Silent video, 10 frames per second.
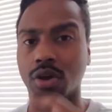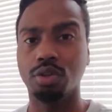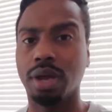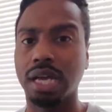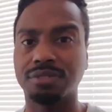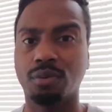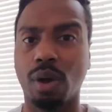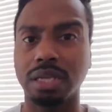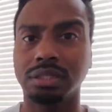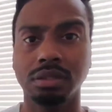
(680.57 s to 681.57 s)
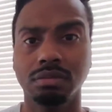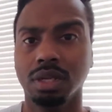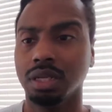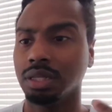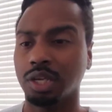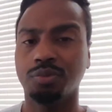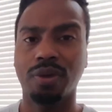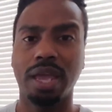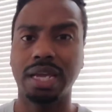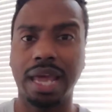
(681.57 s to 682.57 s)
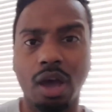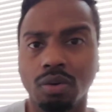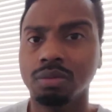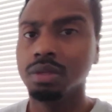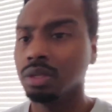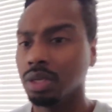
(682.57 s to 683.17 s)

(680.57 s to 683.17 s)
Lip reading: all you guys for watching. Thank you for hanging out.